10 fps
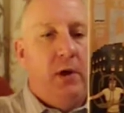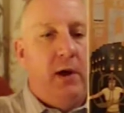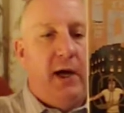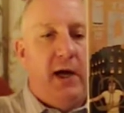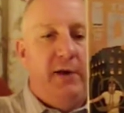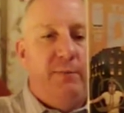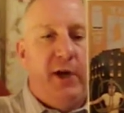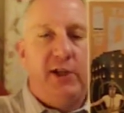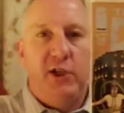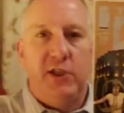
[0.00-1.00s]
I
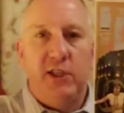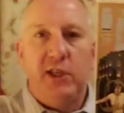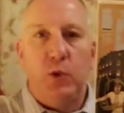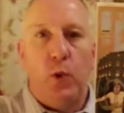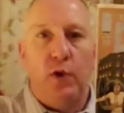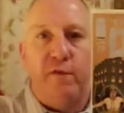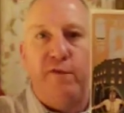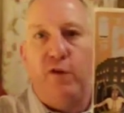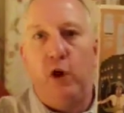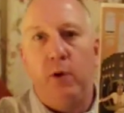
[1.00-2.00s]
purchased this one
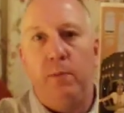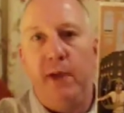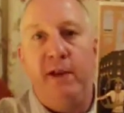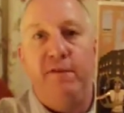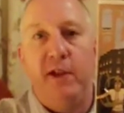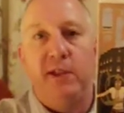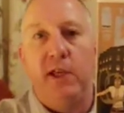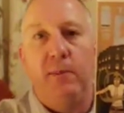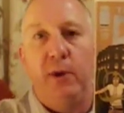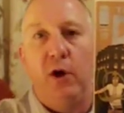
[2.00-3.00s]
from Infinity
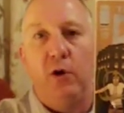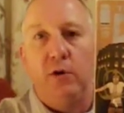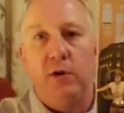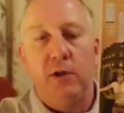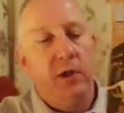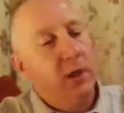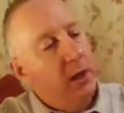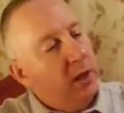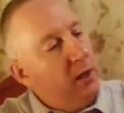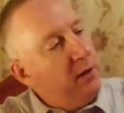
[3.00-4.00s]
and Beyond
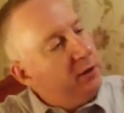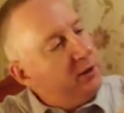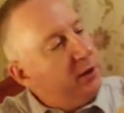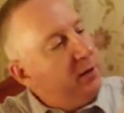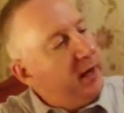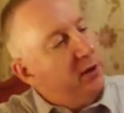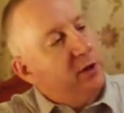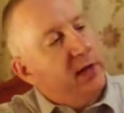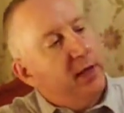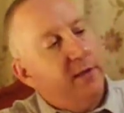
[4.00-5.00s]
so that I
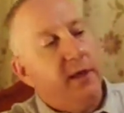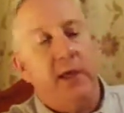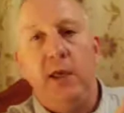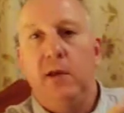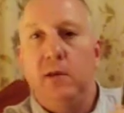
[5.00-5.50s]
could get the